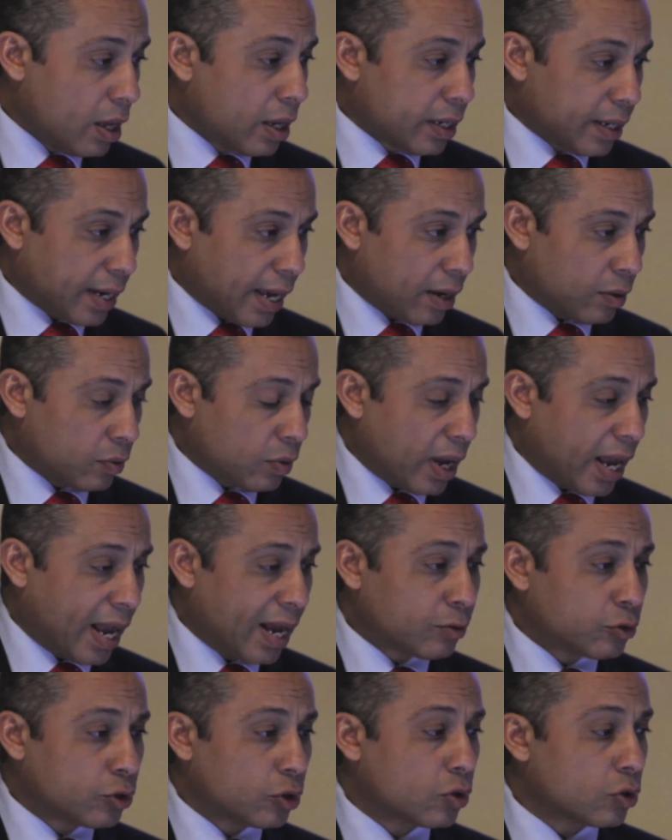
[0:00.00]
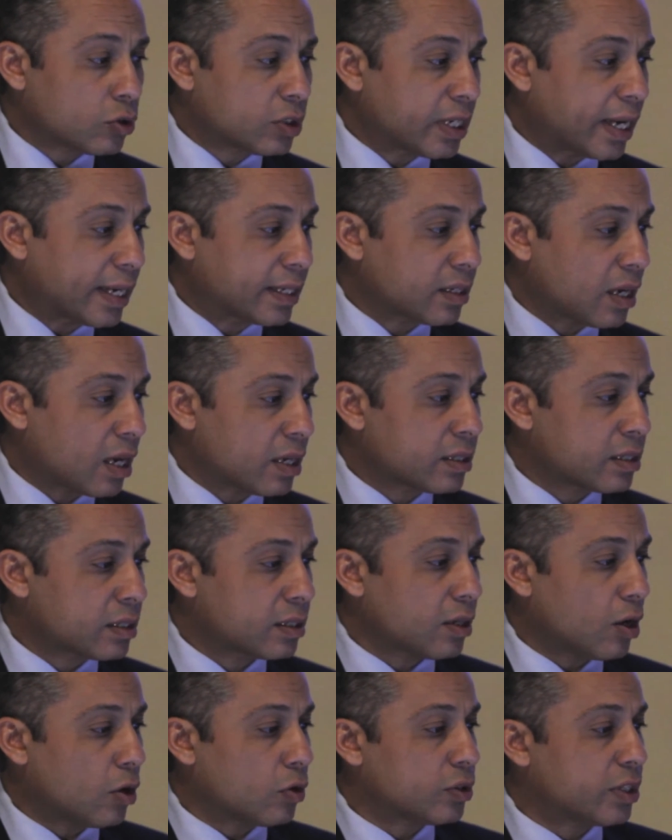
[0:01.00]
Now, how to contact
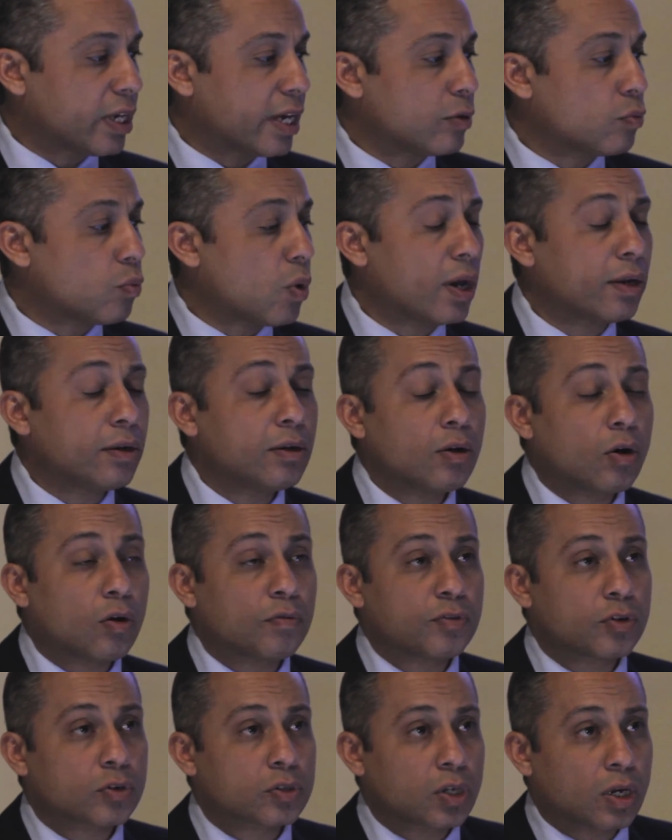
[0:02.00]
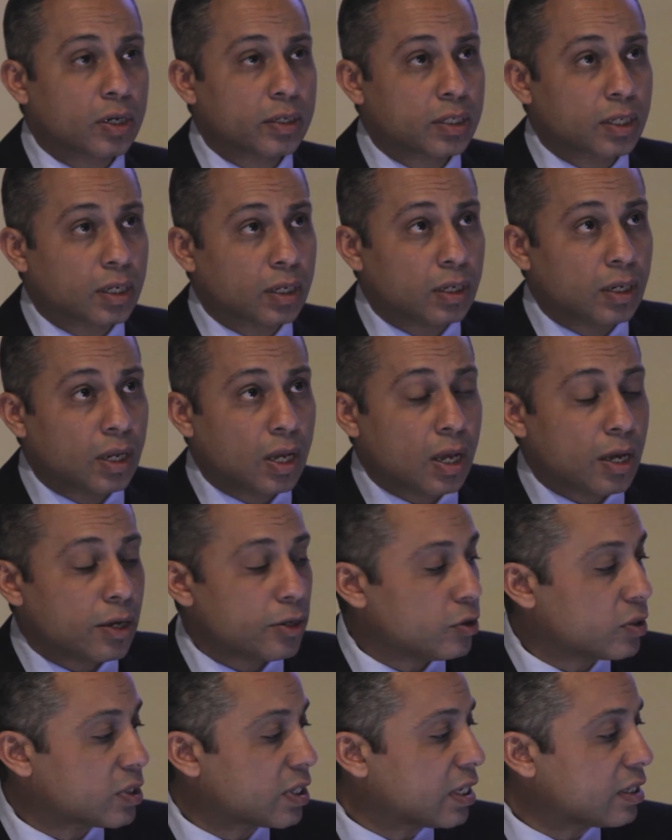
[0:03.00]
us on day 1 of your cycle?
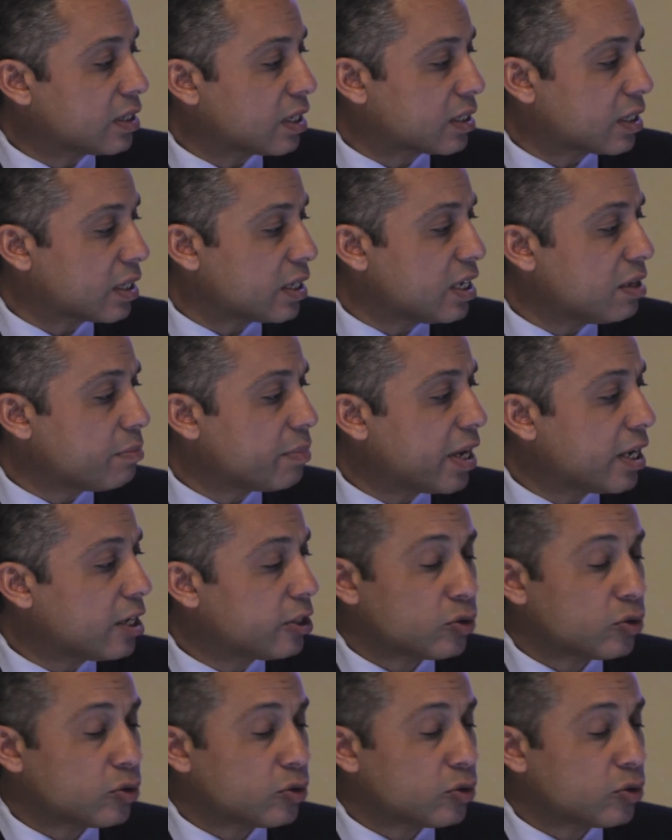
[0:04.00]
You send us an email